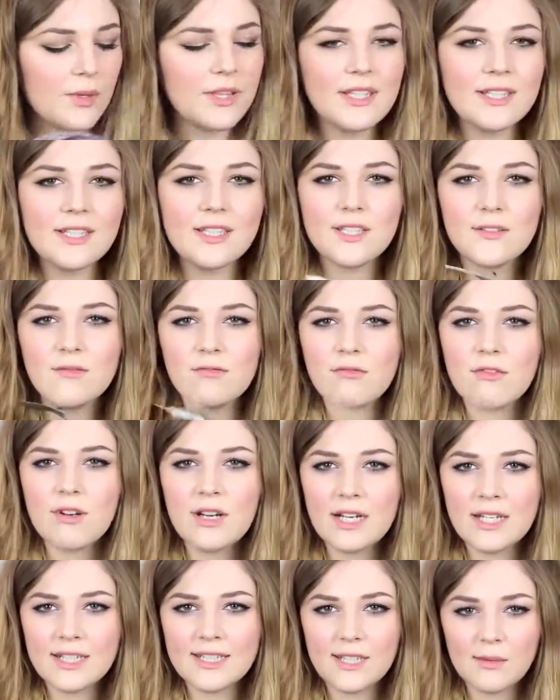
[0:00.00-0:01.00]
But this is
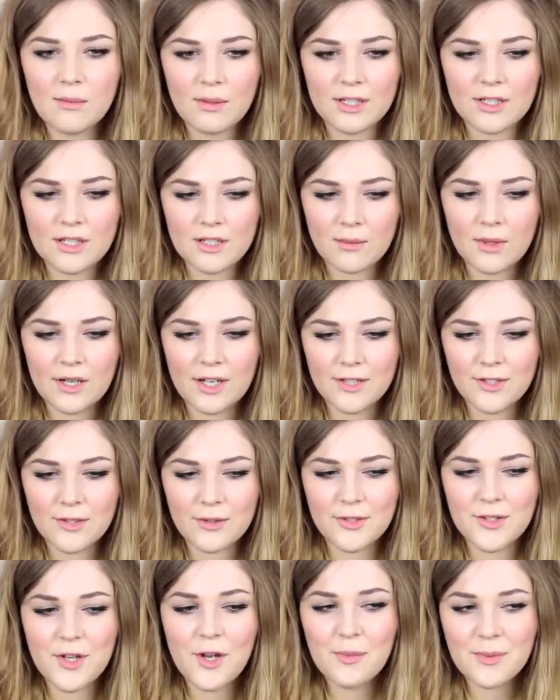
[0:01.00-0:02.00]
really similar to the one I
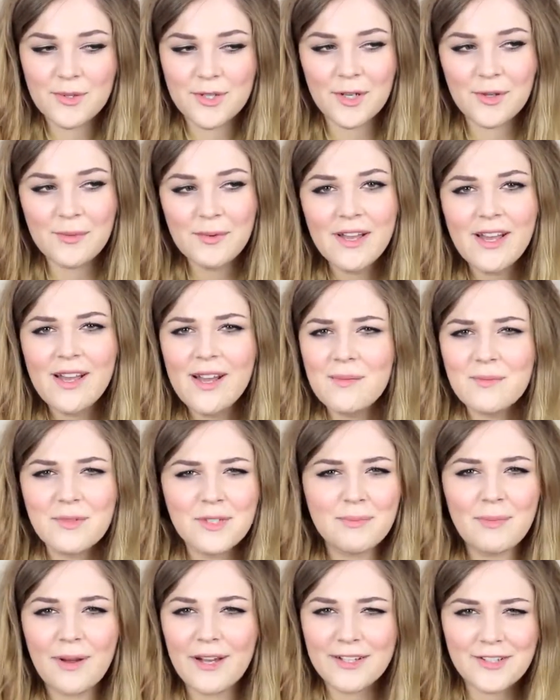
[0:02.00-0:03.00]
saw in Topshop. I'm
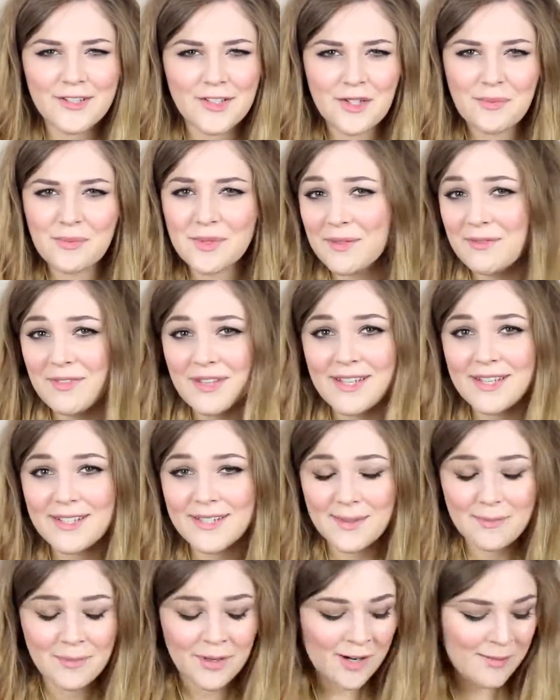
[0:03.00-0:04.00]
just buying dupes of
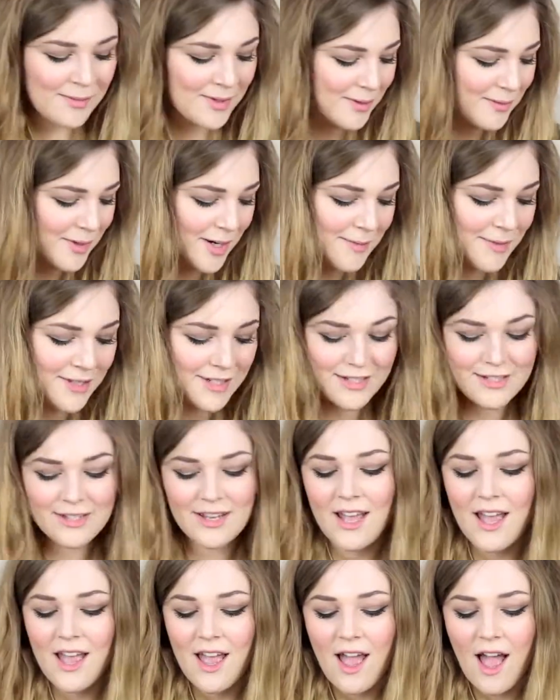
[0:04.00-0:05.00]
things in Primark pretty much.
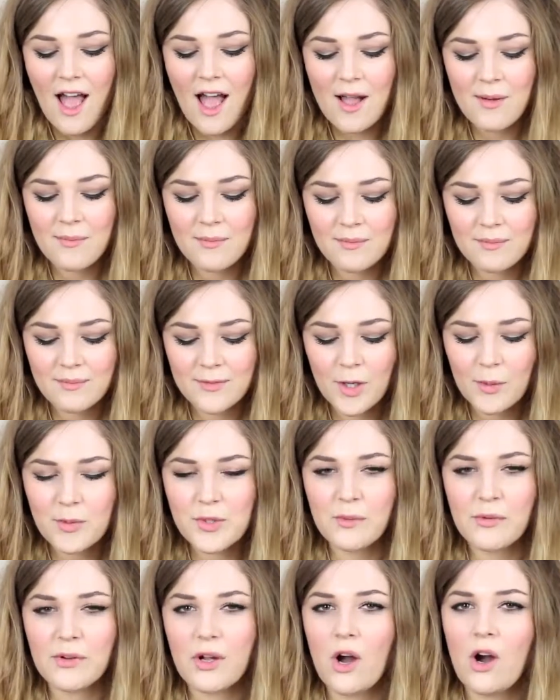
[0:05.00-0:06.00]

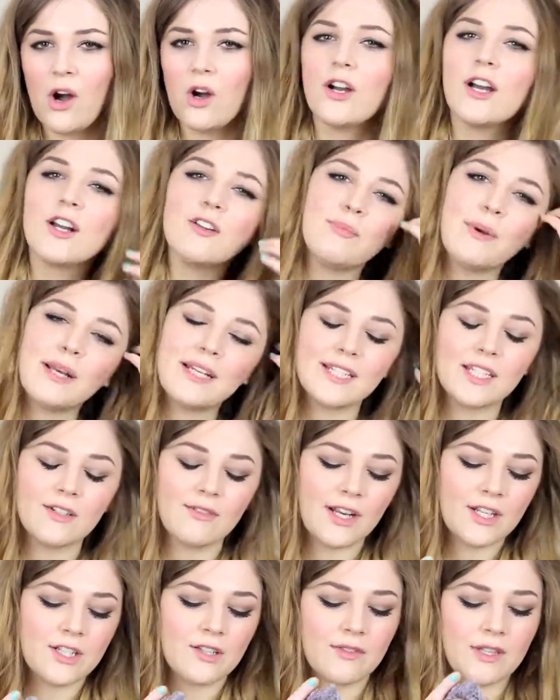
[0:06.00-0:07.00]
Topshop have got a whole kind of basic
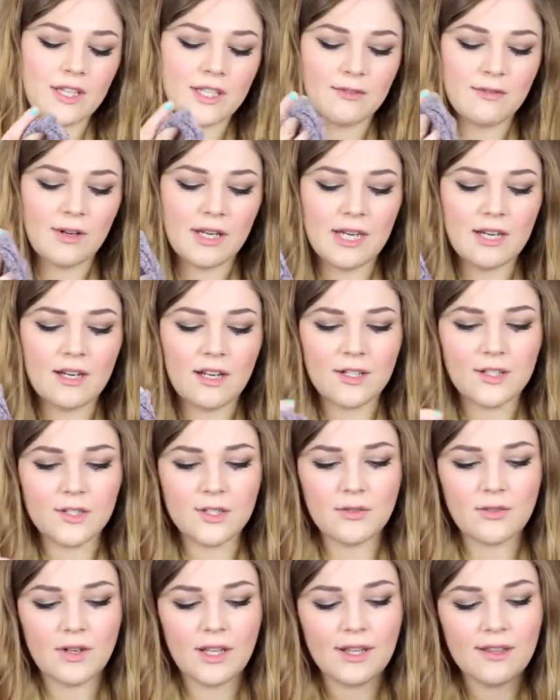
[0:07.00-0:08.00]
range of these really nice
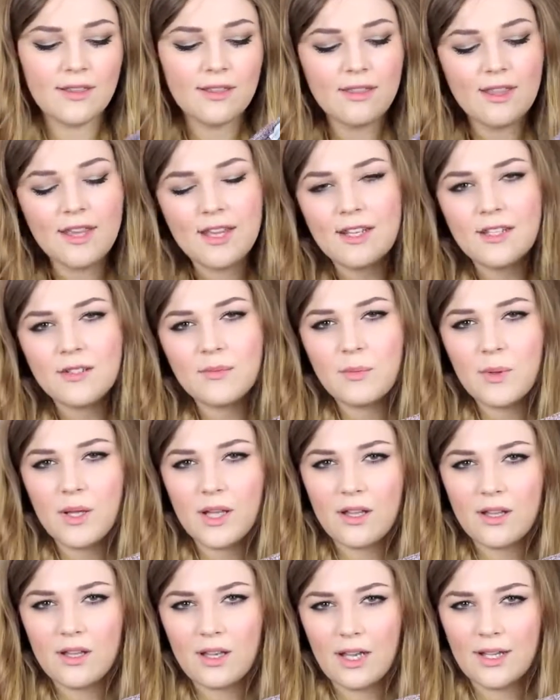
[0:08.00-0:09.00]
sort of like thin
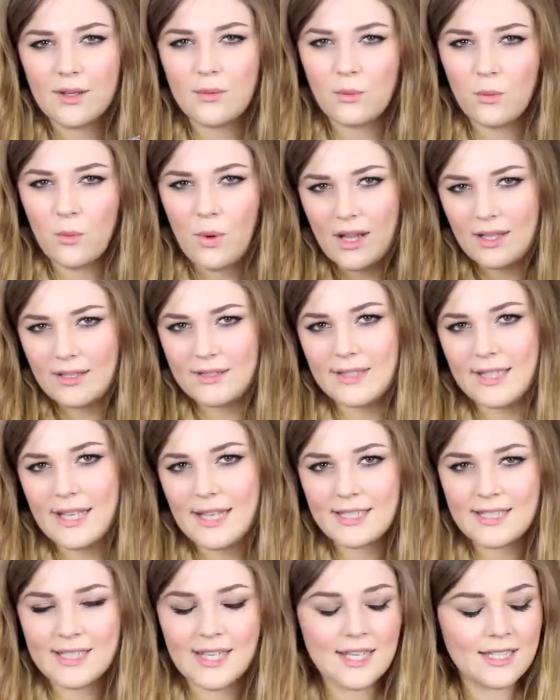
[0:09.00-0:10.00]
but like well
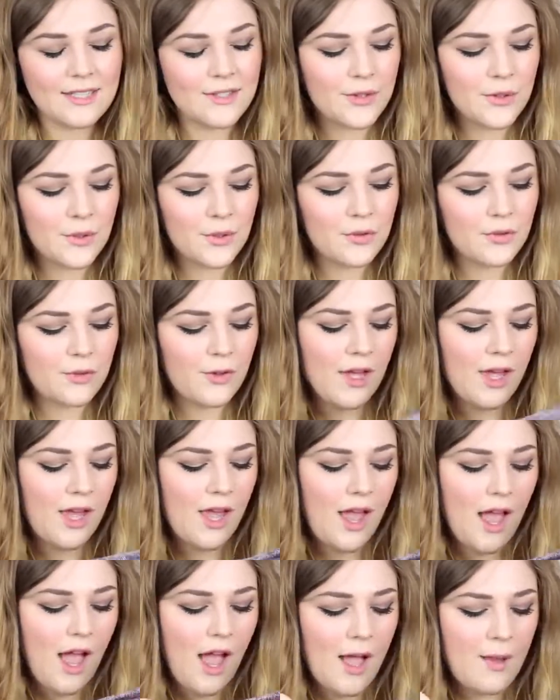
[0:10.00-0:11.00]
knitted sort
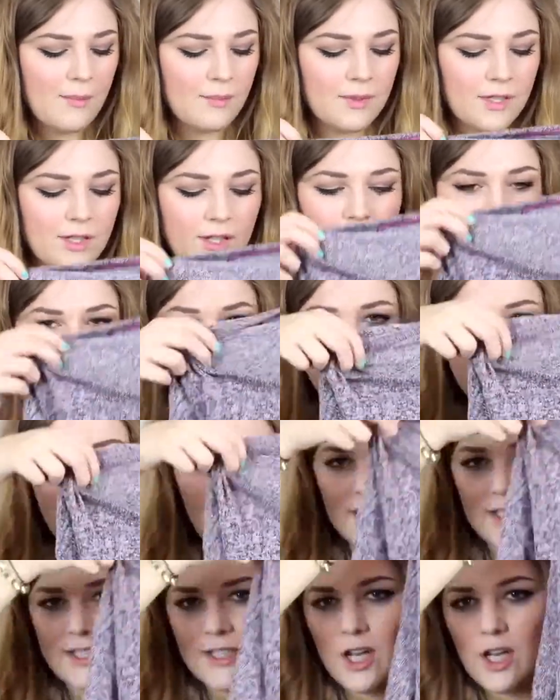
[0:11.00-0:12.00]
of loose
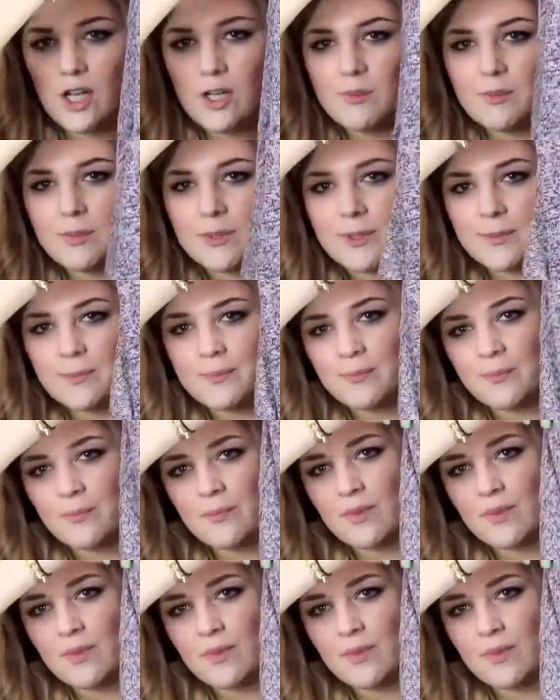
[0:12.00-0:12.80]
jersey tops.